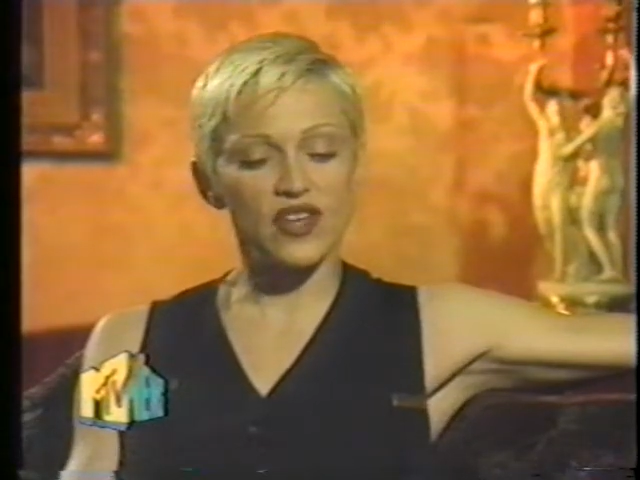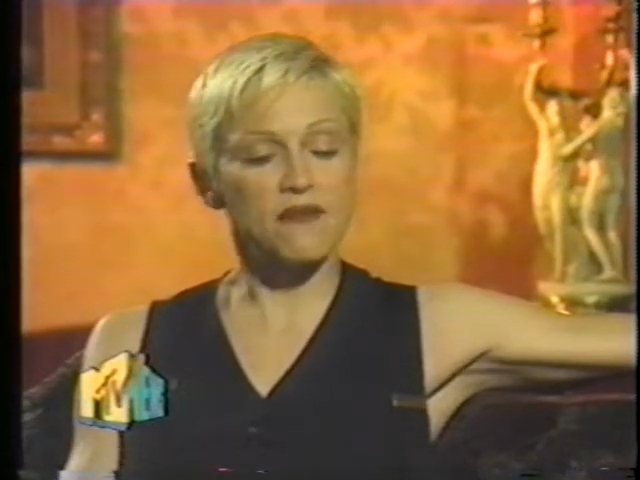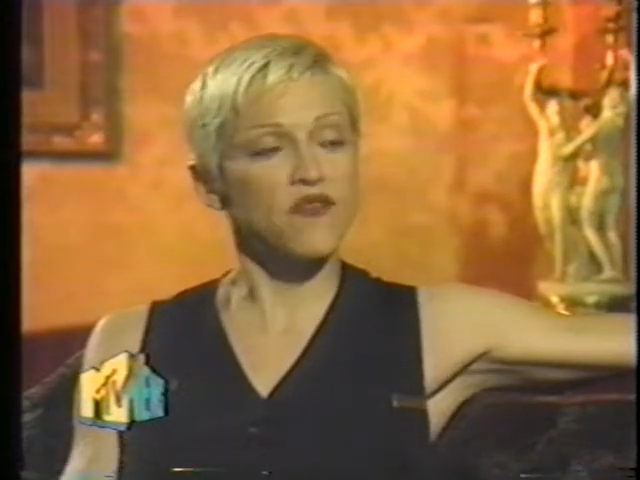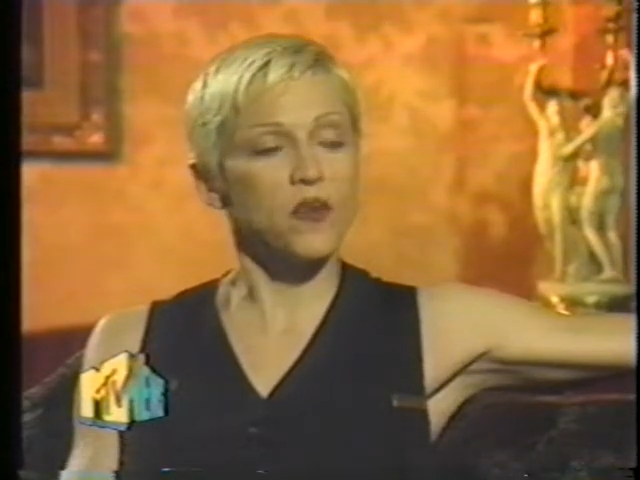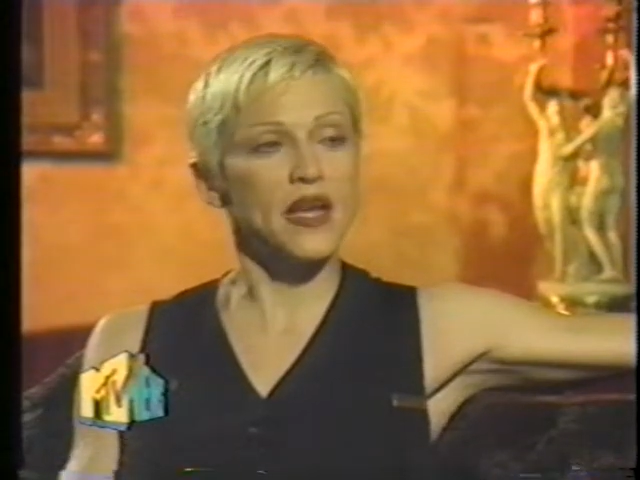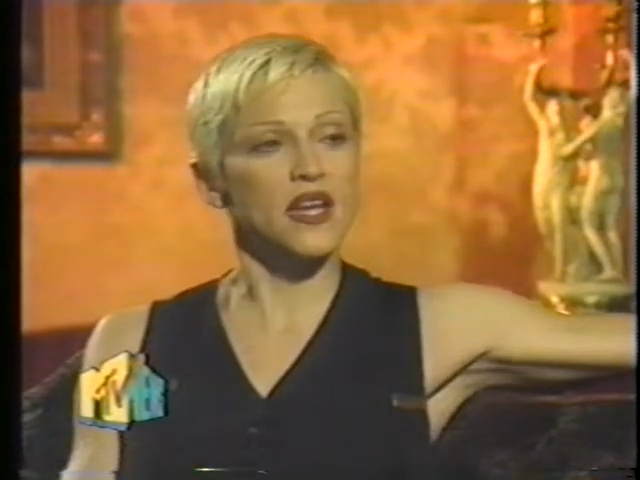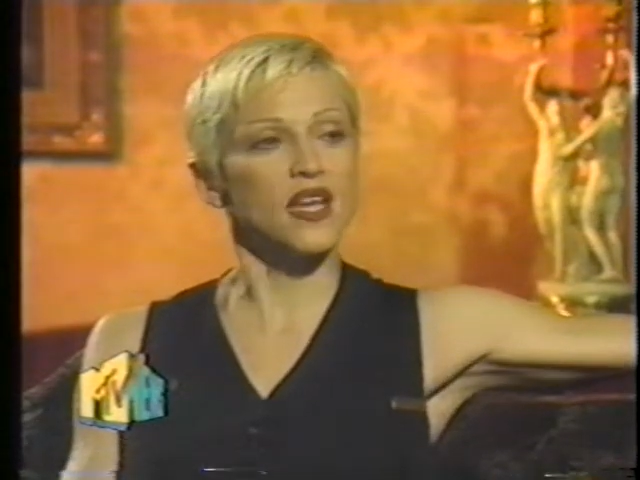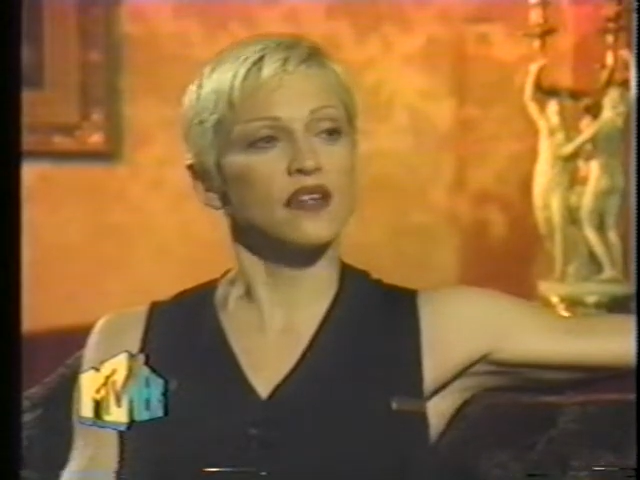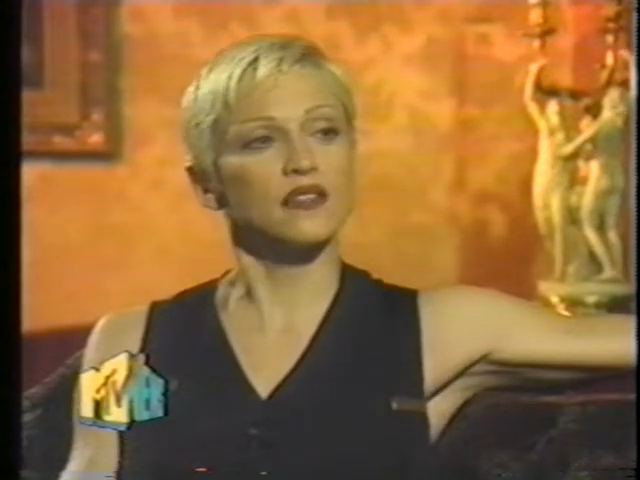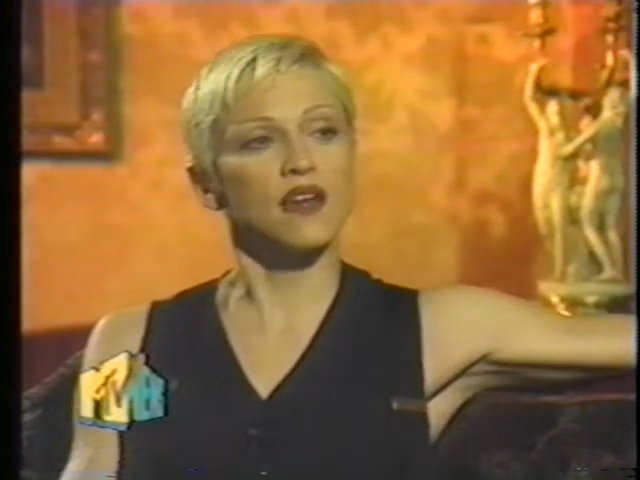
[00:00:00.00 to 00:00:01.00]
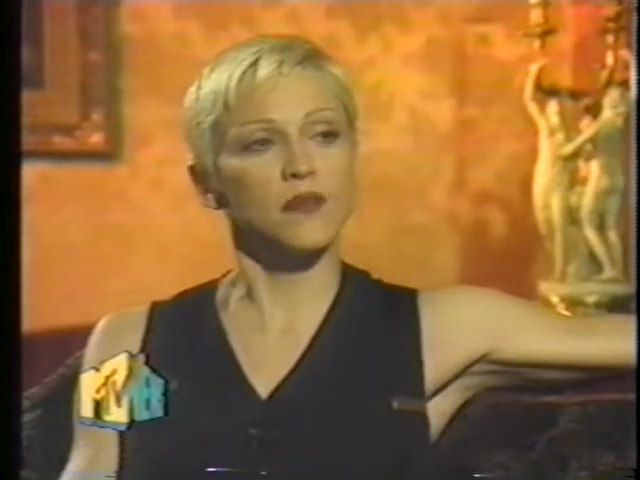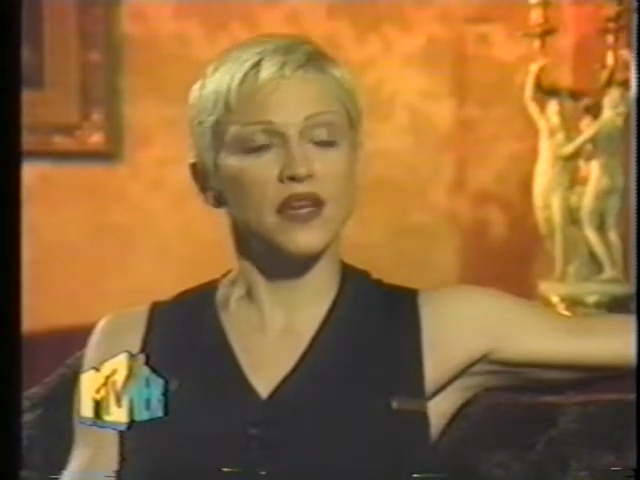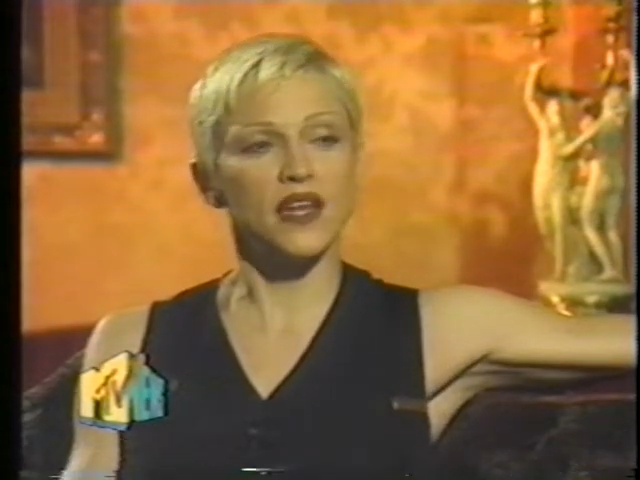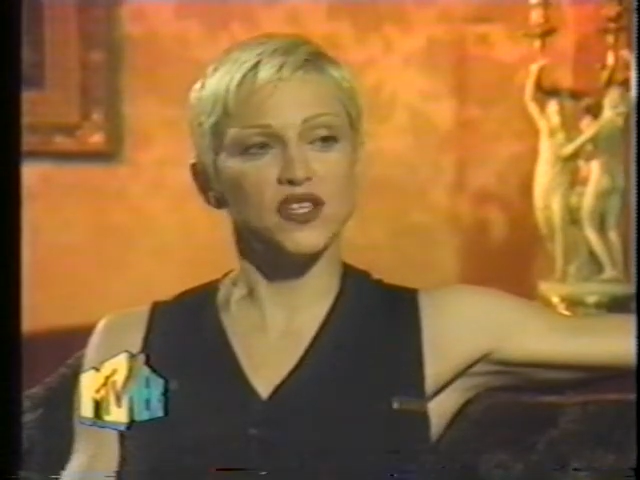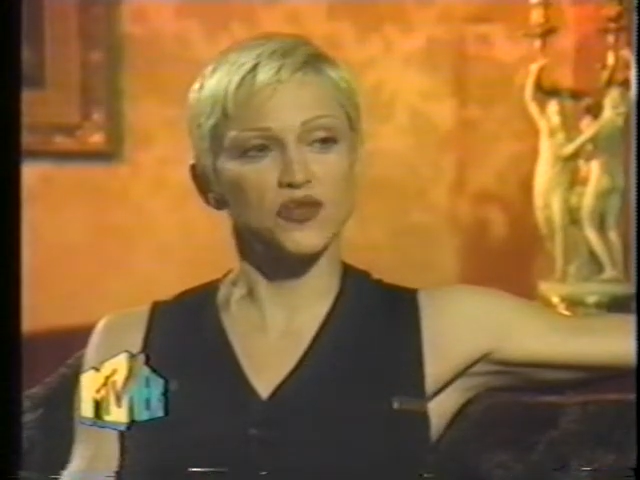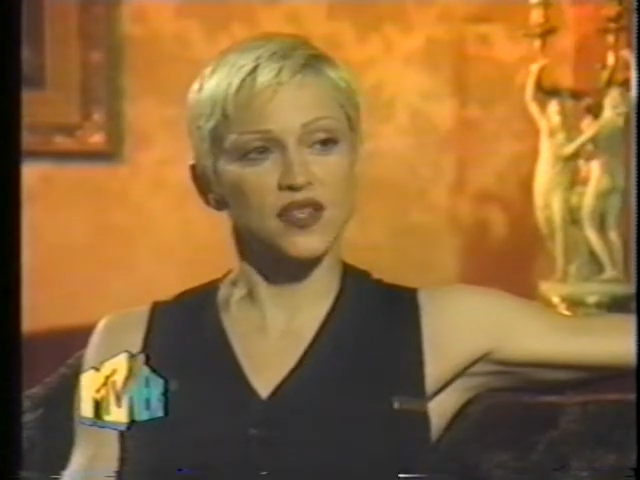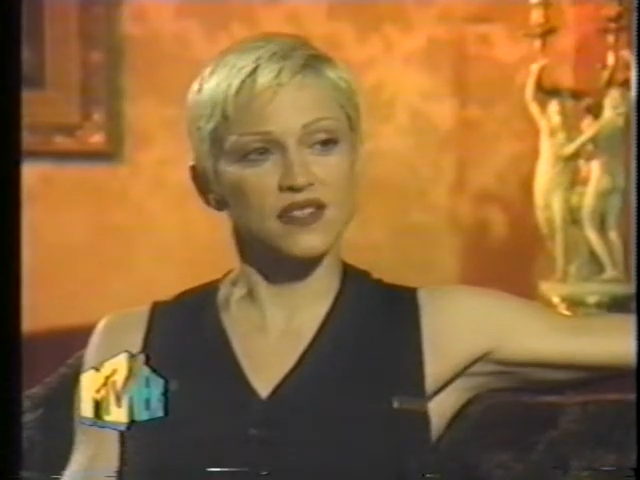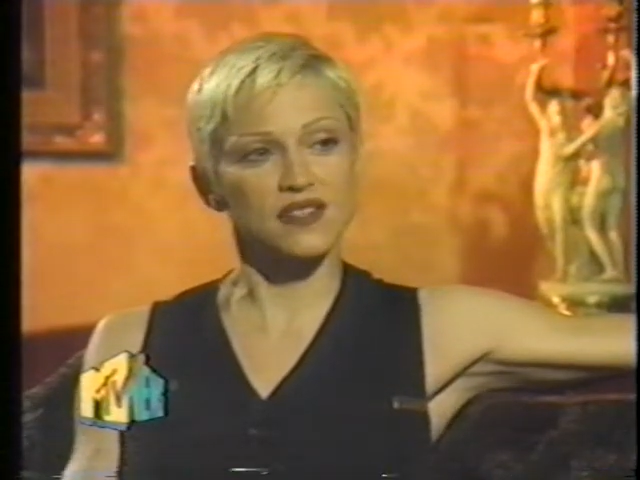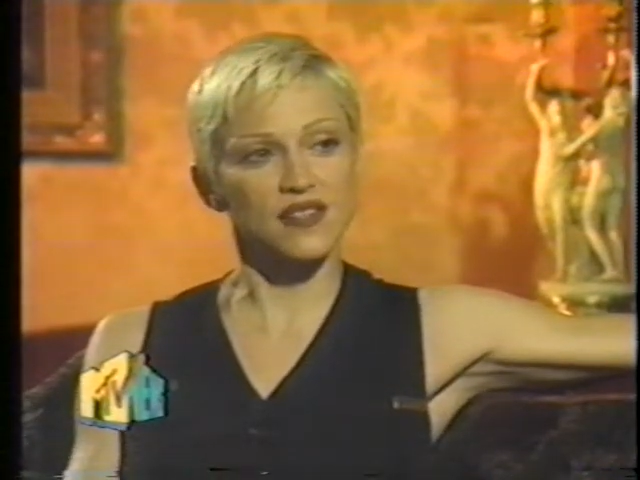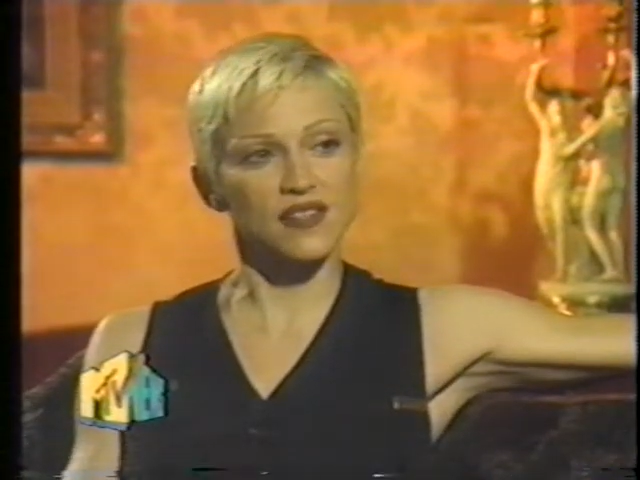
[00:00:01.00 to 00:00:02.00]
nymphomaniac
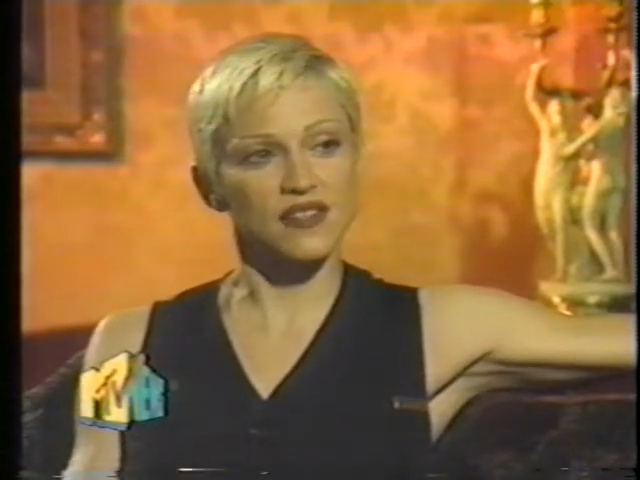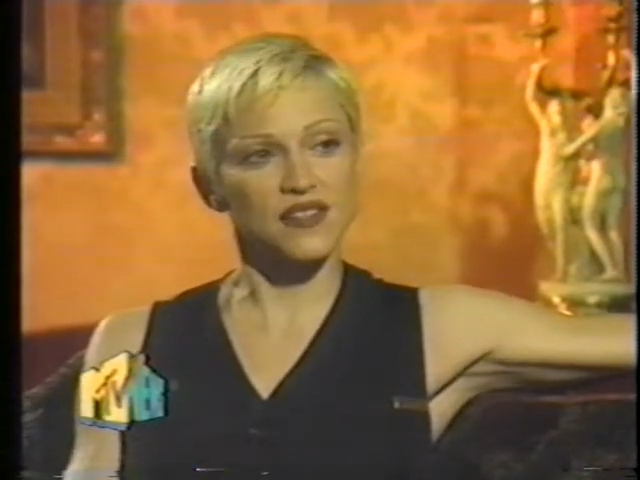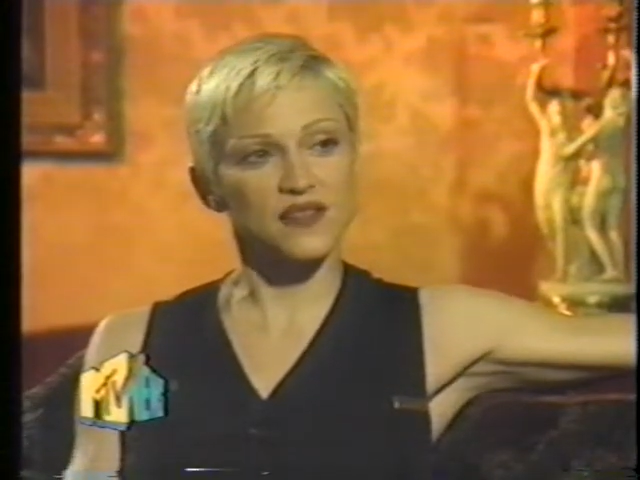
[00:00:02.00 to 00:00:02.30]
dominatrix that